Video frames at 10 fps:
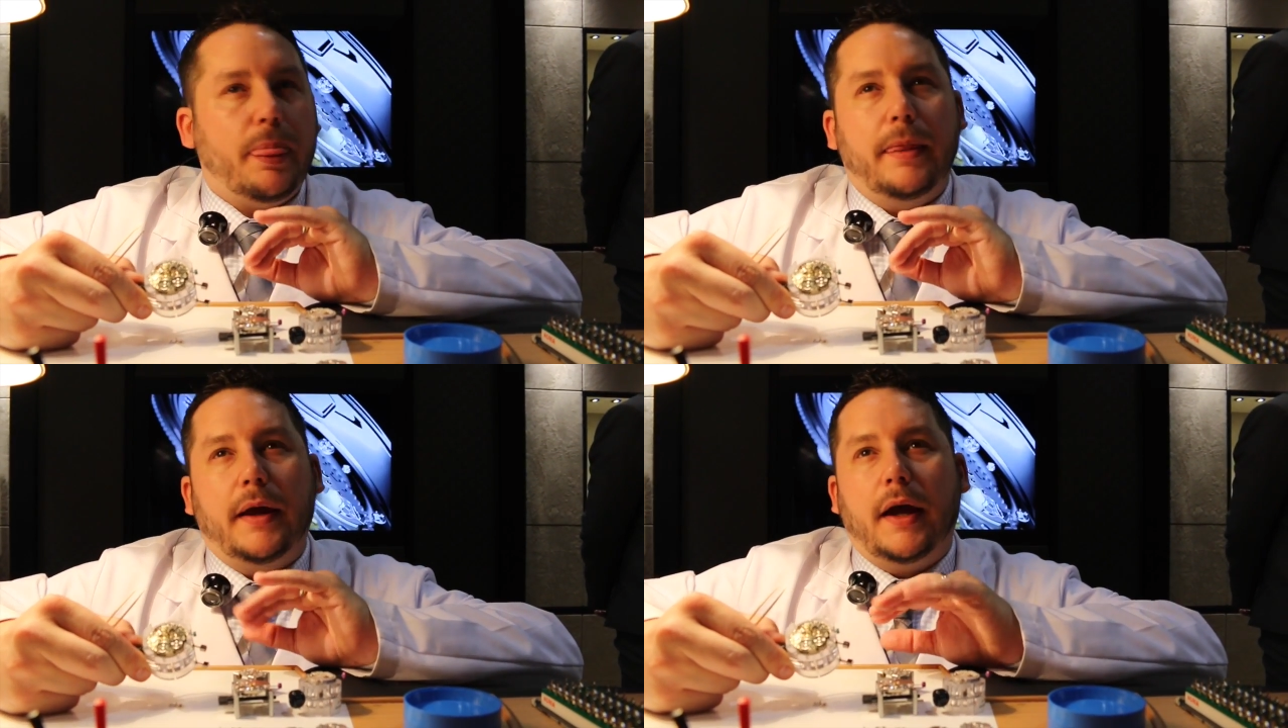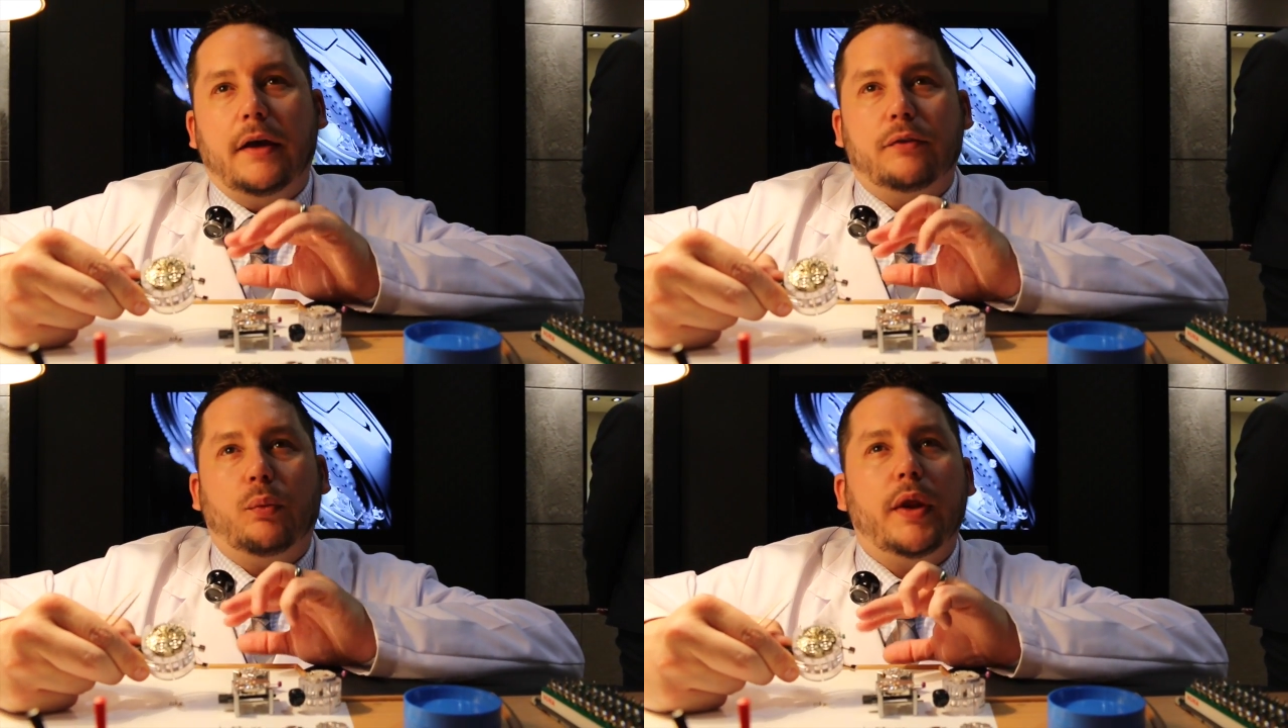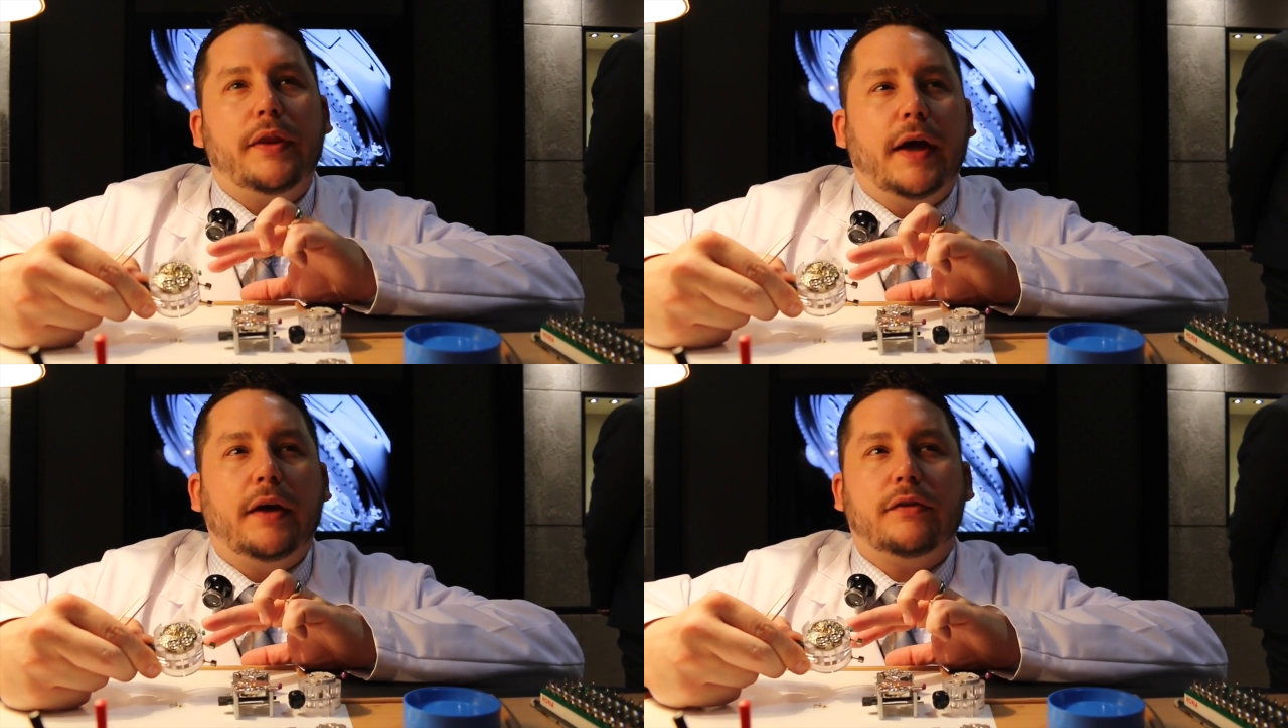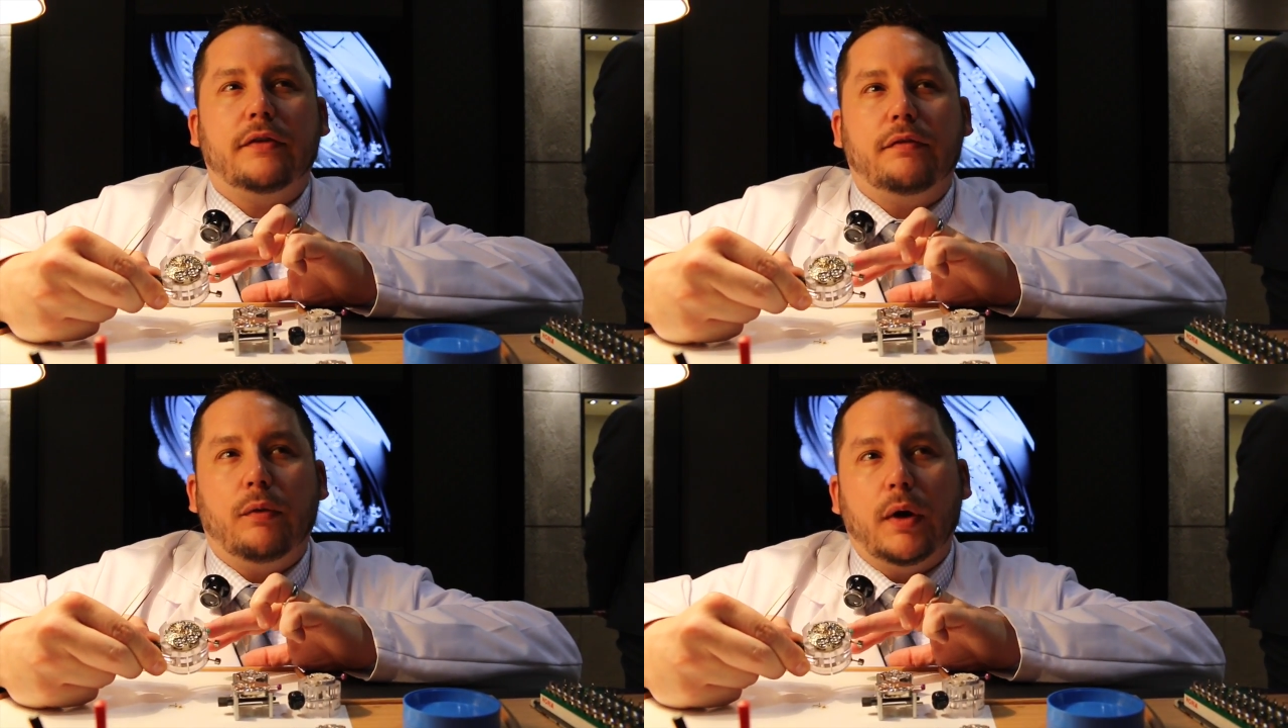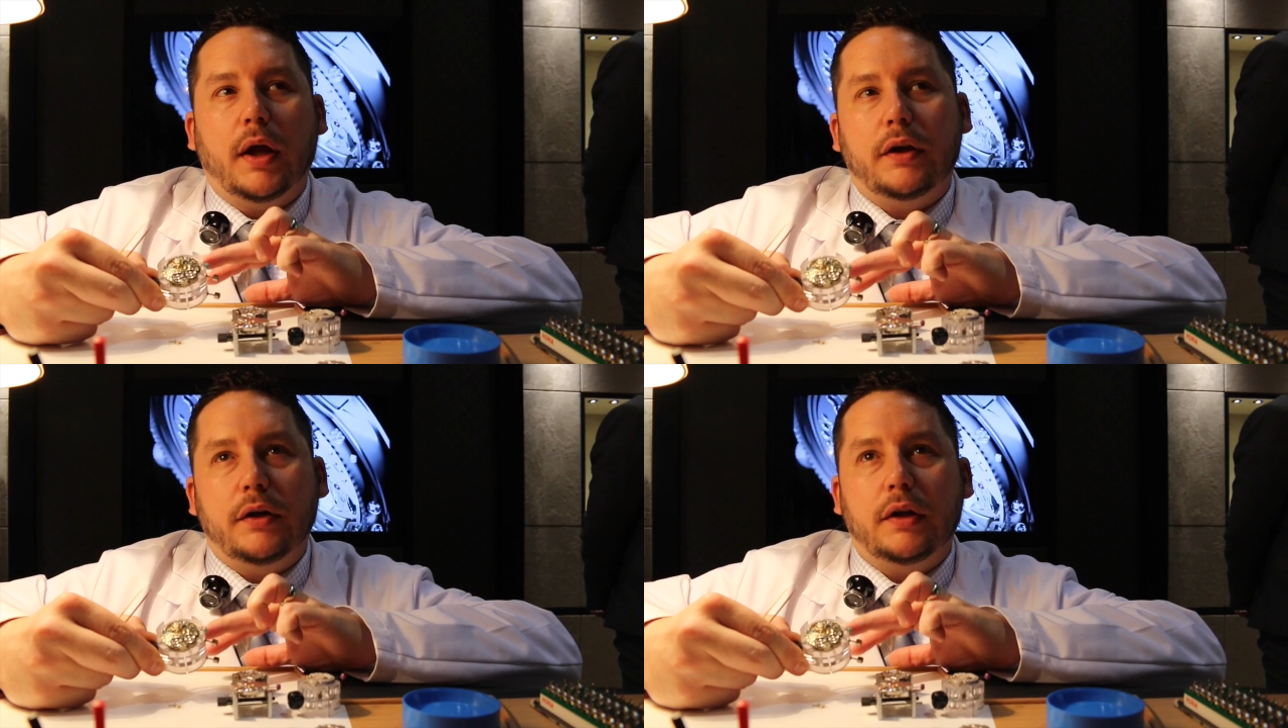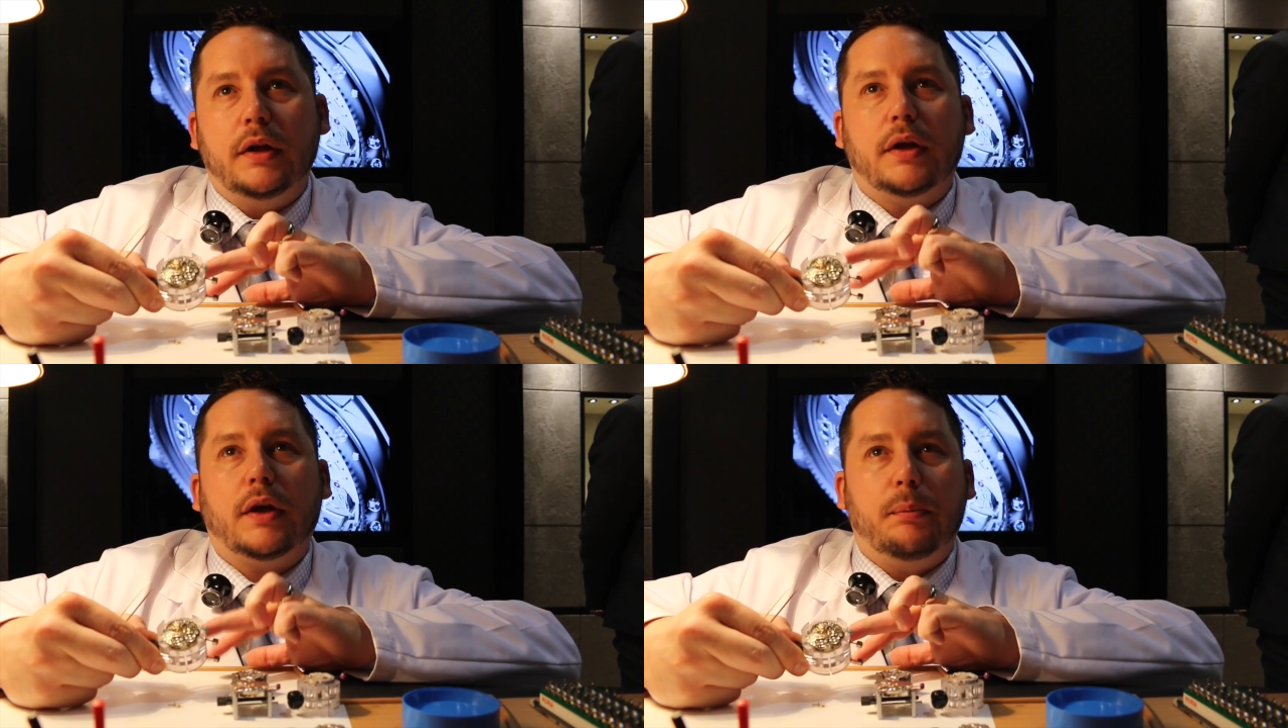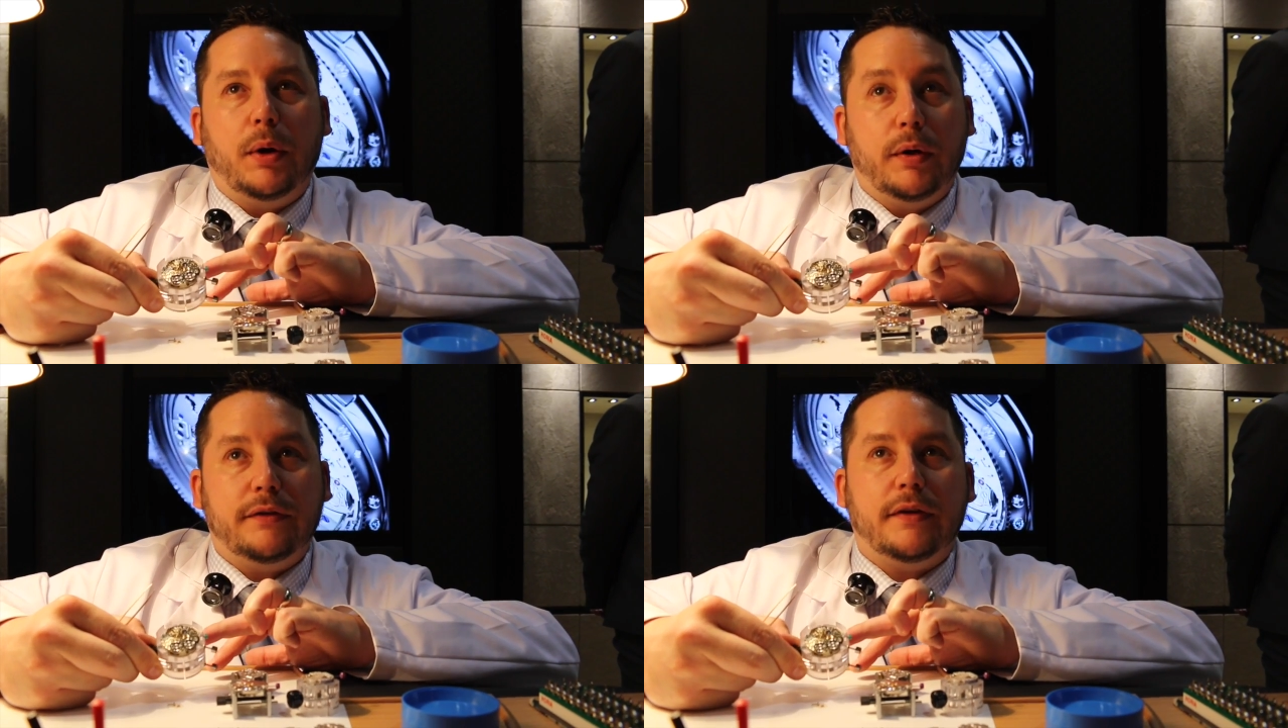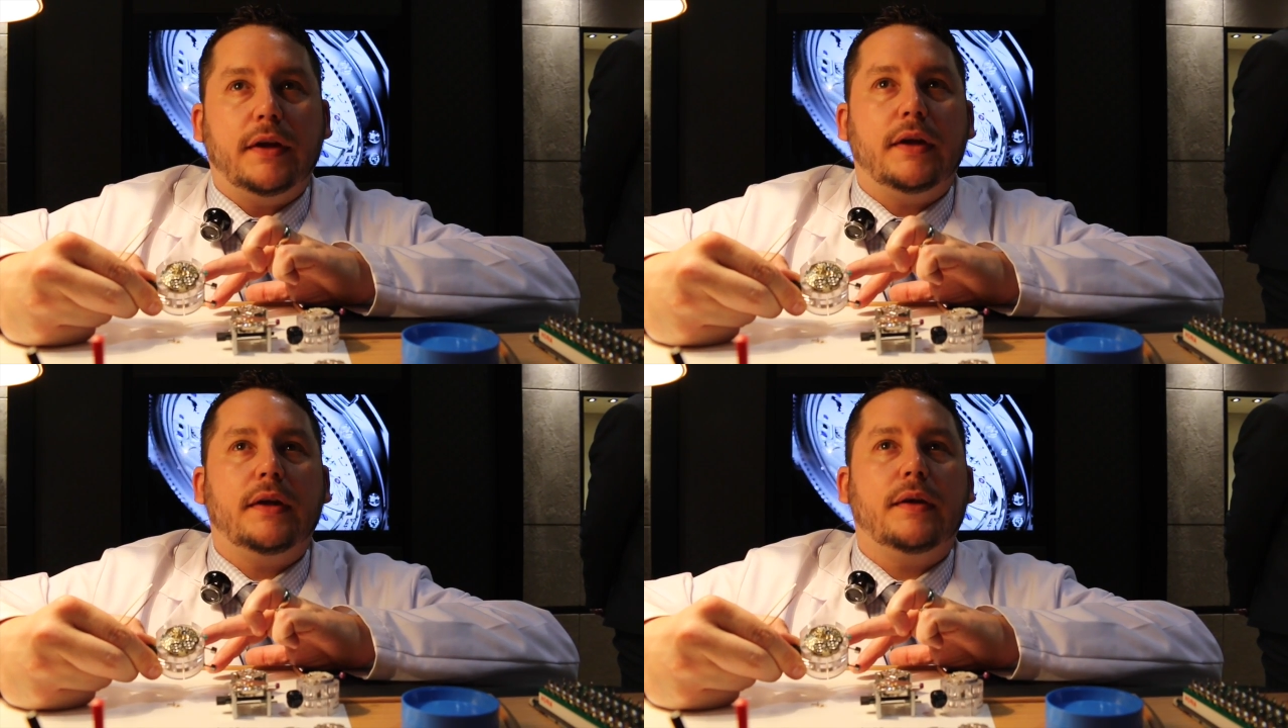that has 1,400 components in it.